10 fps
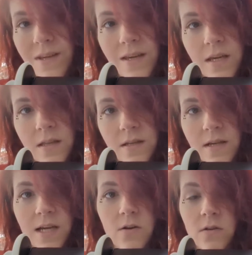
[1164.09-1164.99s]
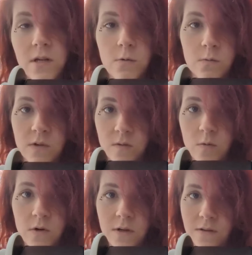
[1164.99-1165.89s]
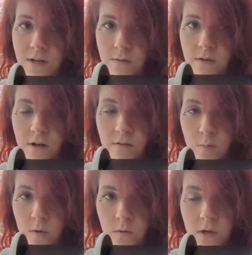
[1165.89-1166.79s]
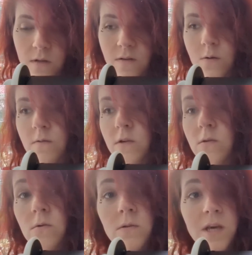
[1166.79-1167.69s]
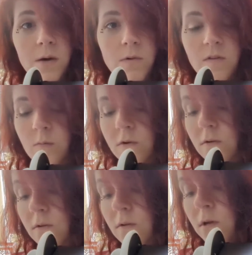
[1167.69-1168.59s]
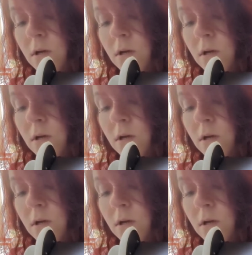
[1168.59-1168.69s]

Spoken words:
like in the title, that it was whispering instead of soft-spoken, so if you don't like whispers,